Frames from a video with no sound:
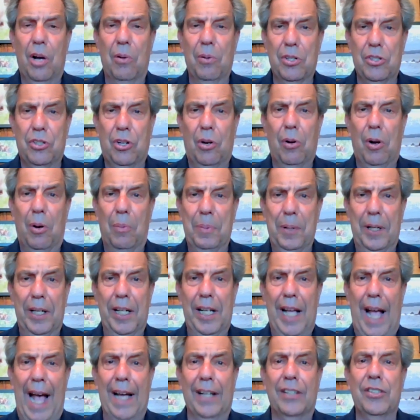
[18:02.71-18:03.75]
our show as our
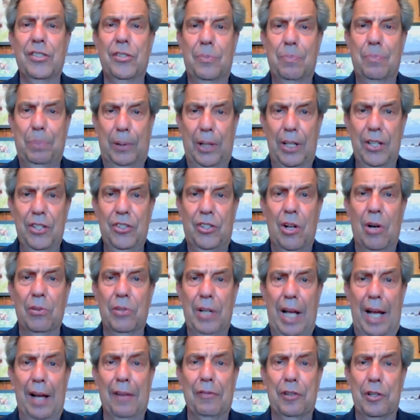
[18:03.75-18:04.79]
opening act. Please
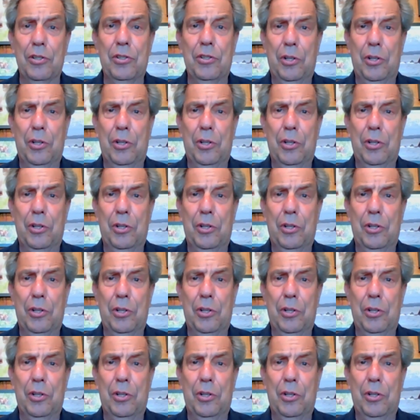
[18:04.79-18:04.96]
don't